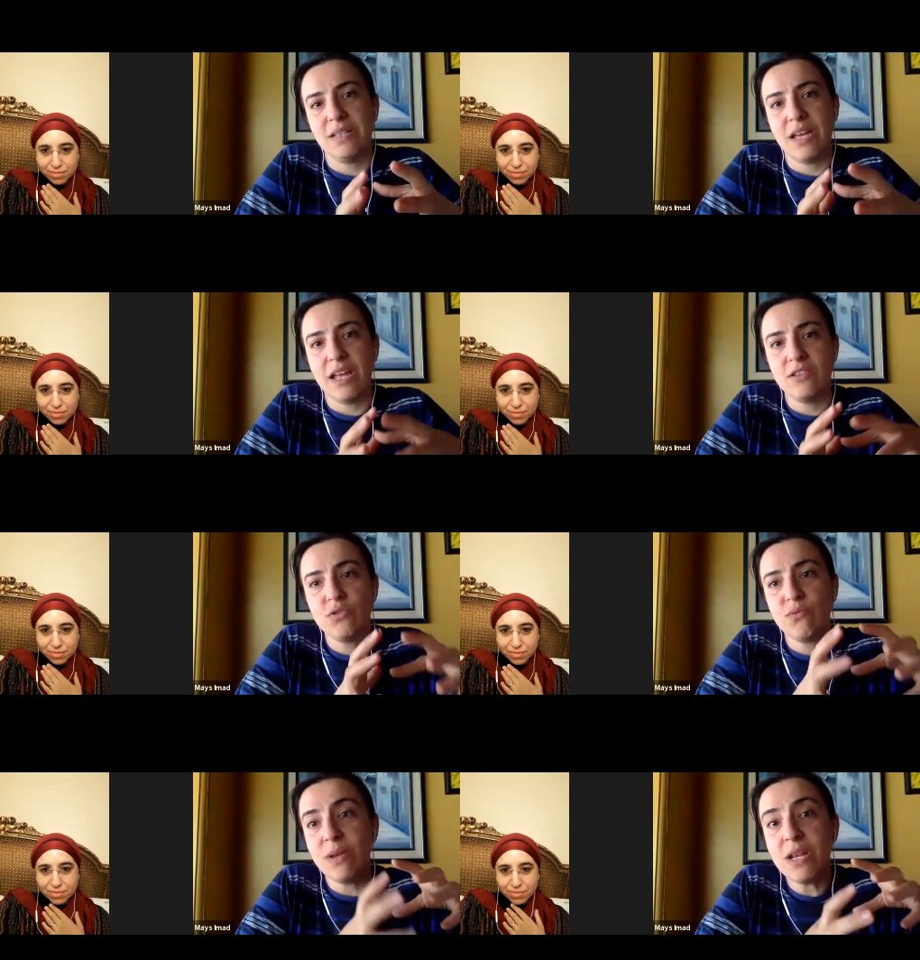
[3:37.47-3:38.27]
Speaker 1: and to
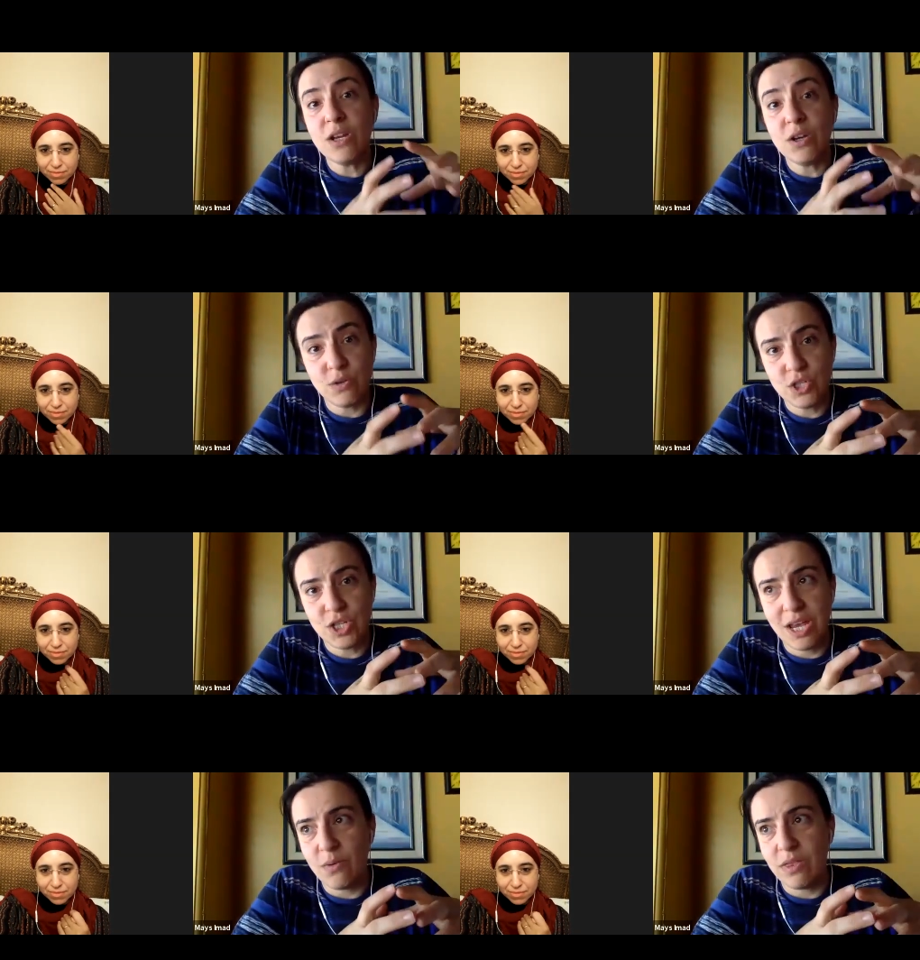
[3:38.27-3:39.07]

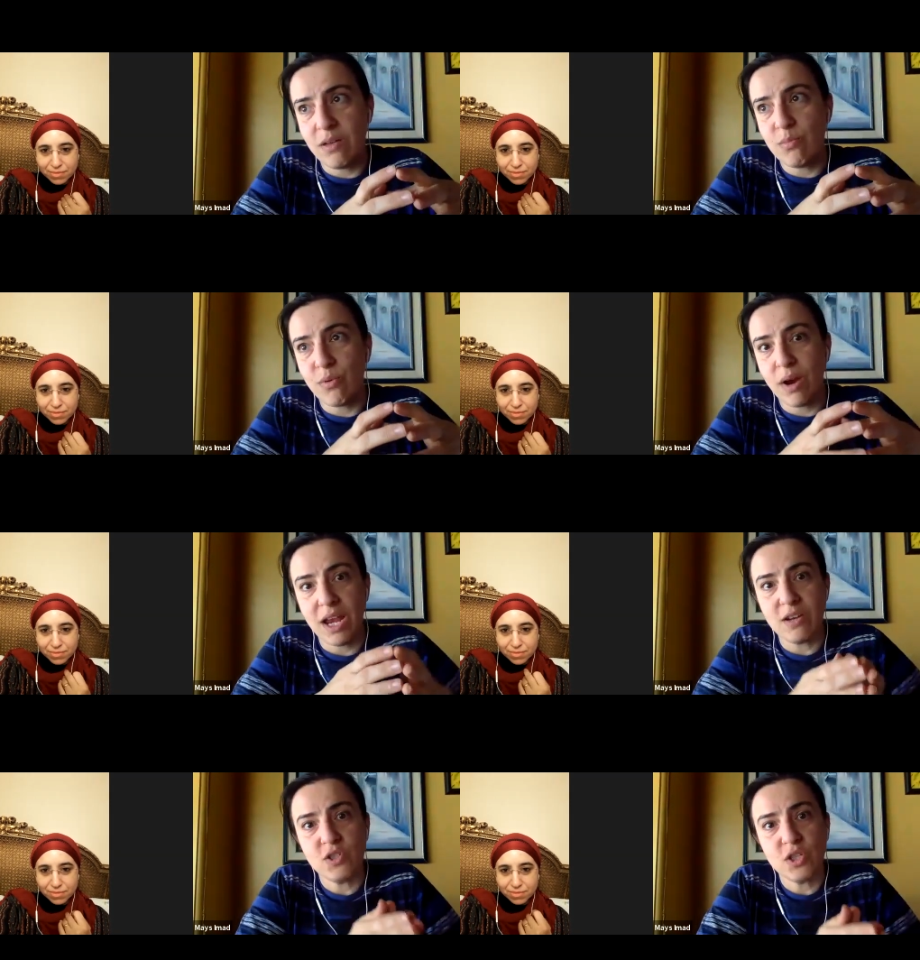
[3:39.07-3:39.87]
renegotiate with the
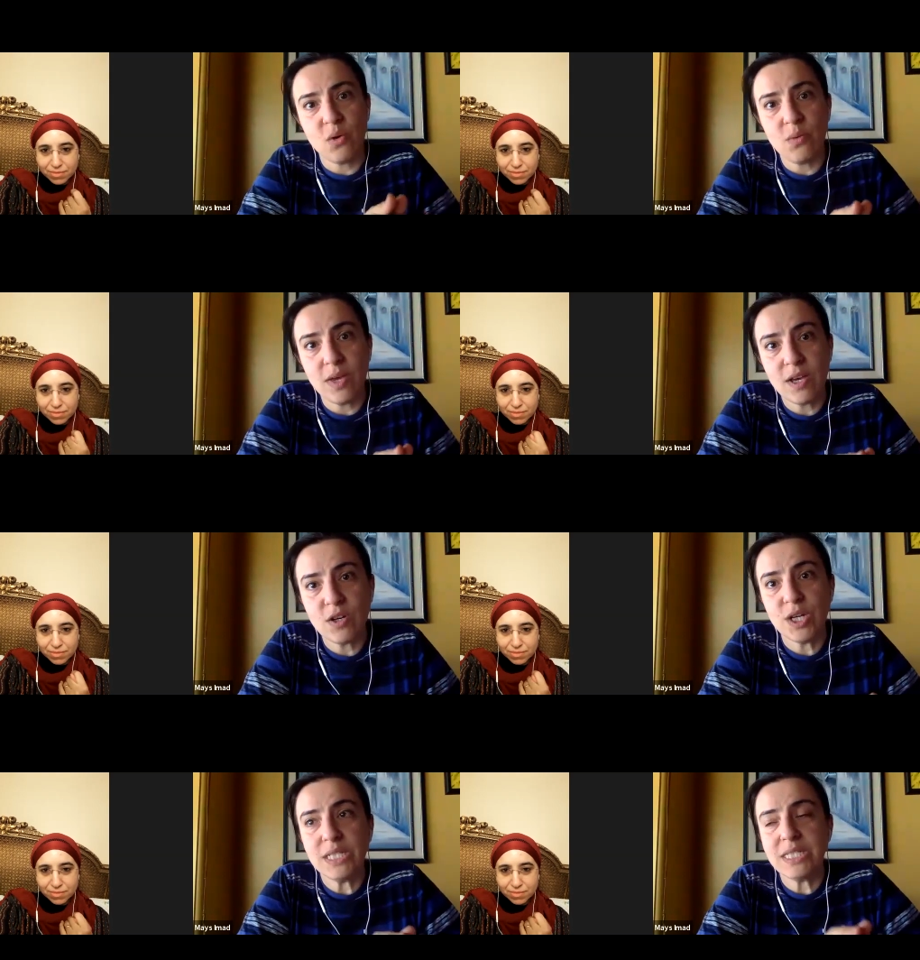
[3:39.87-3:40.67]
brain so we
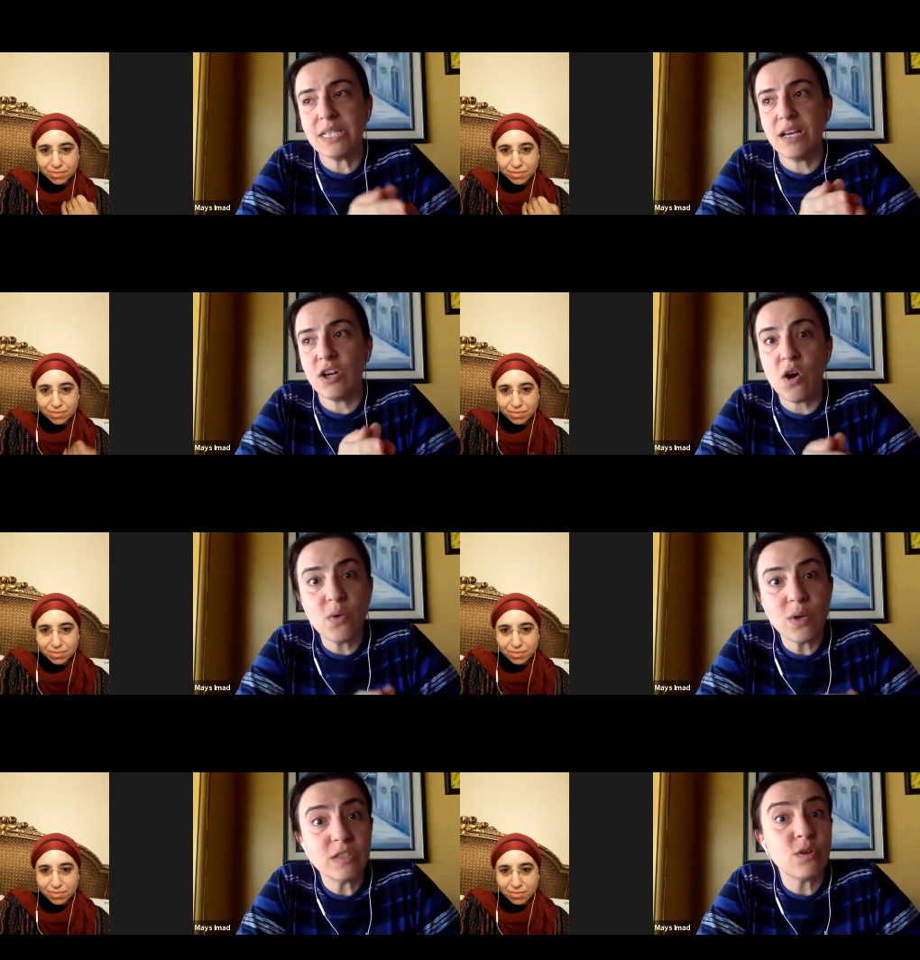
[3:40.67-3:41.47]
could go
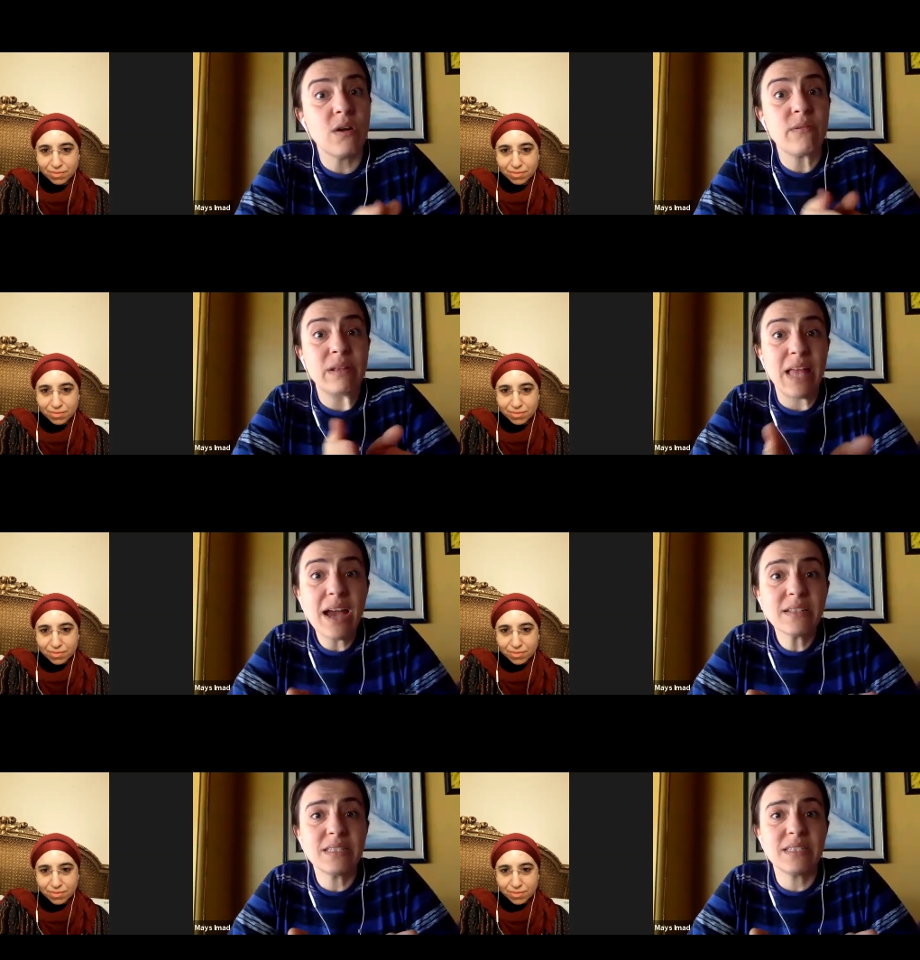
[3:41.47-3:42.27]
into a
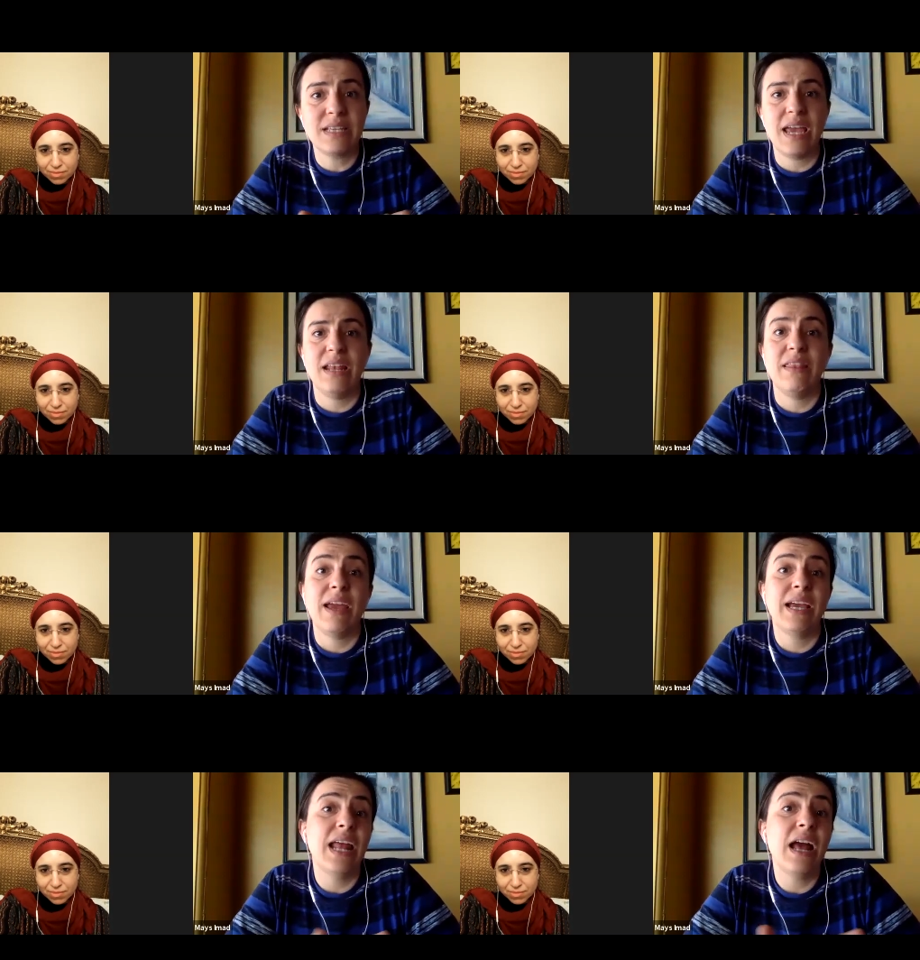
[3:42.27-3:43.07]
relaxed state that
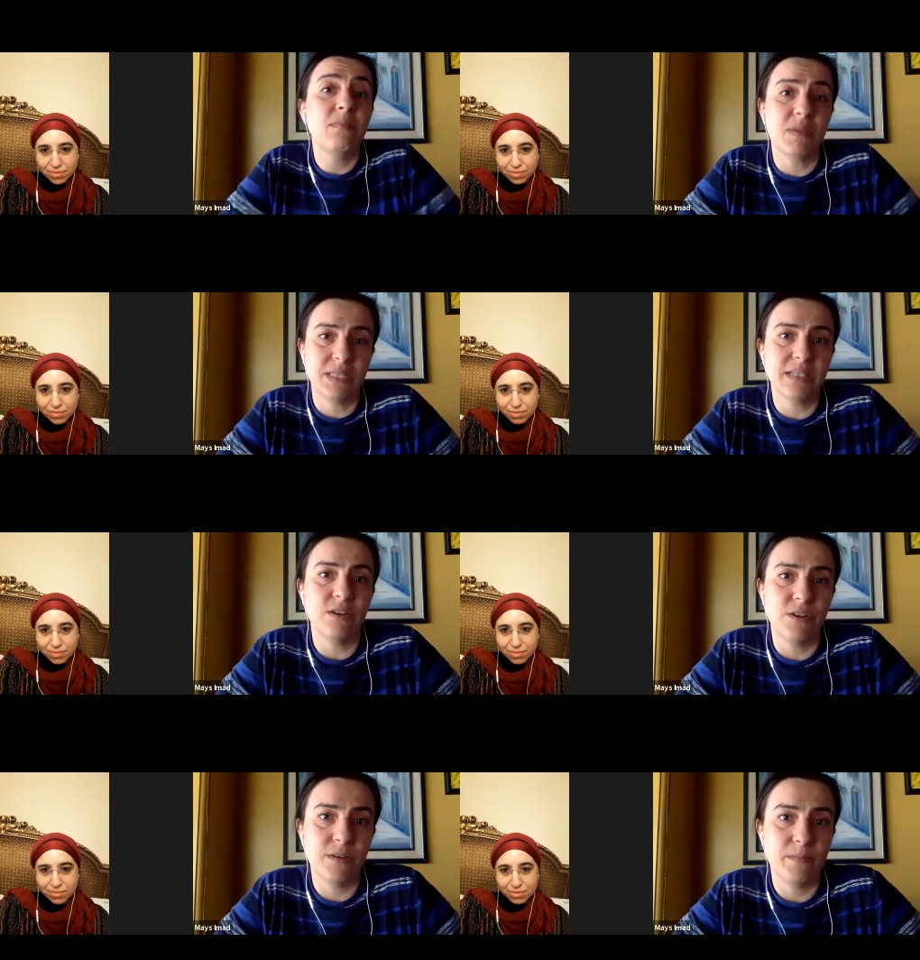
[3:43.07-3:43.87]
can help us
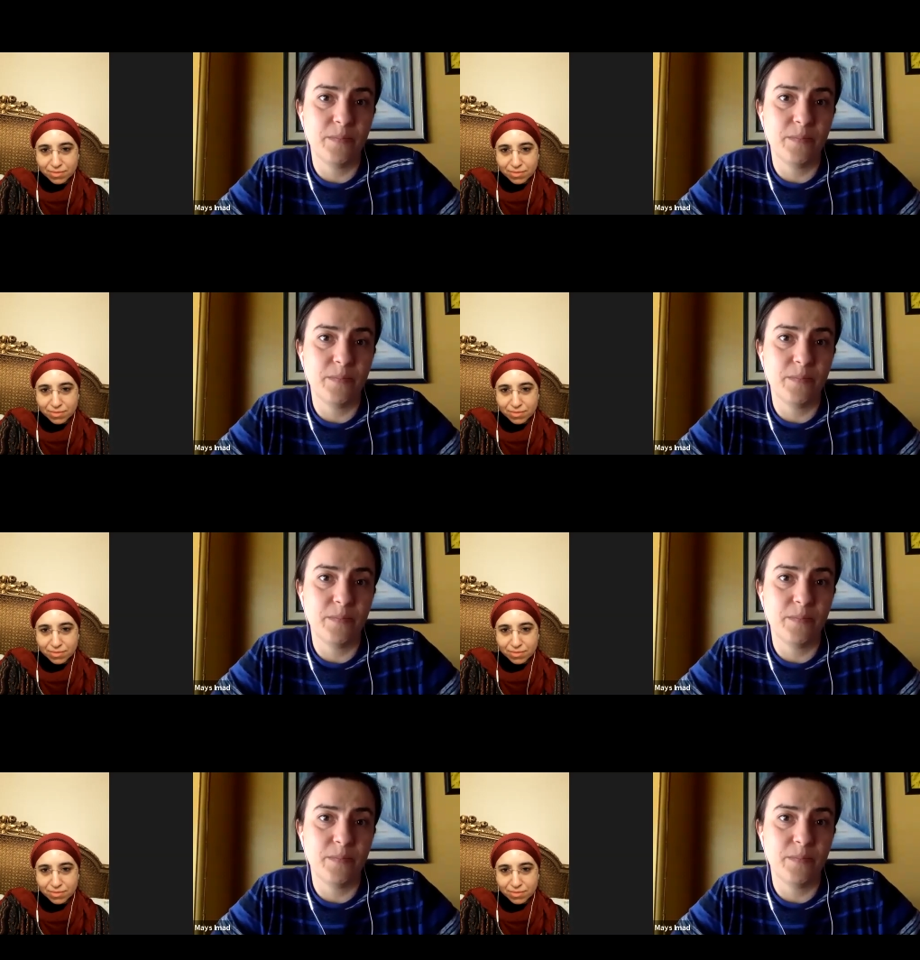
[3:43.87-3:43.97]
learn.